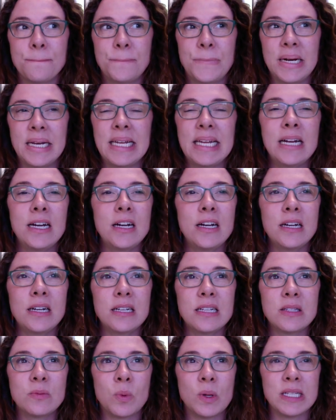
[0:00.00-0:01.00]
But here
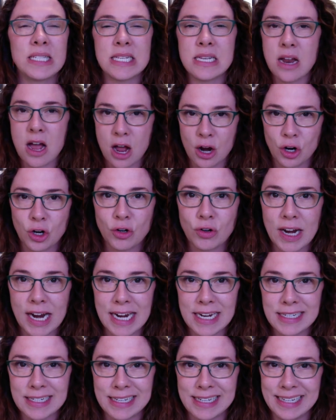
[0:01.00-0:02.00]
is what's not
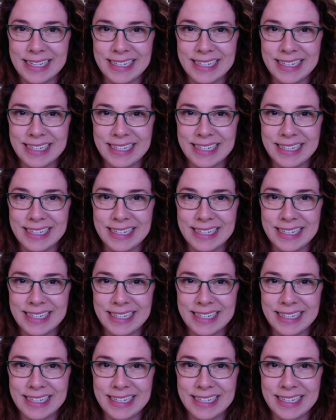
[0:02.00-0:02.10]
great.